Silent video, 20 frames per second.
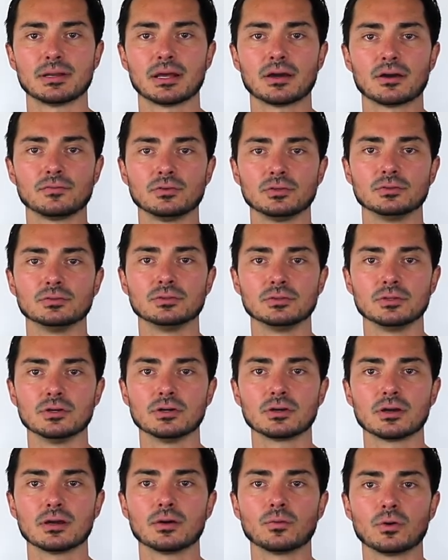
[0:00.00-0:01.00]
Now, if you
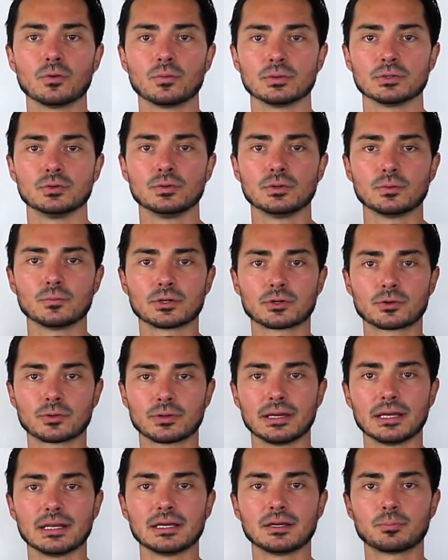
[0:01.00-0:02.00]
look at what we're doing, we're
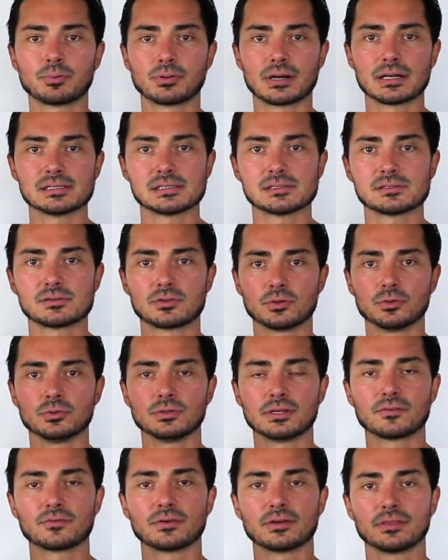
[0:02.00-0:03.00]
creating presence through
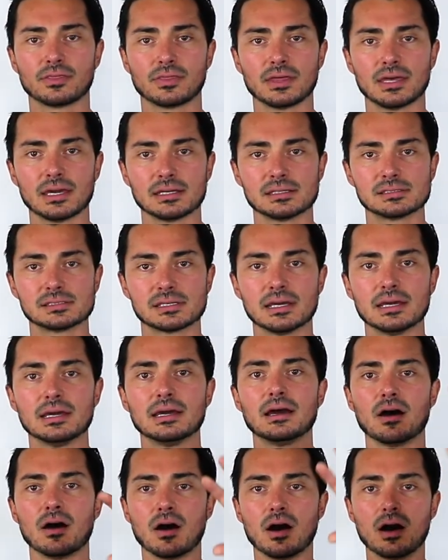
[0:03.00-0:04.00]
different things
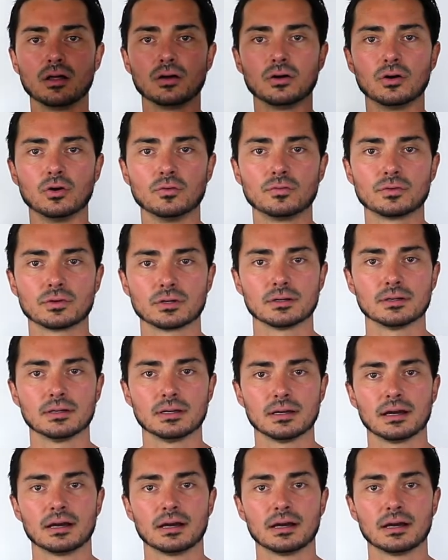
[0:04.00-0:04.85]
all over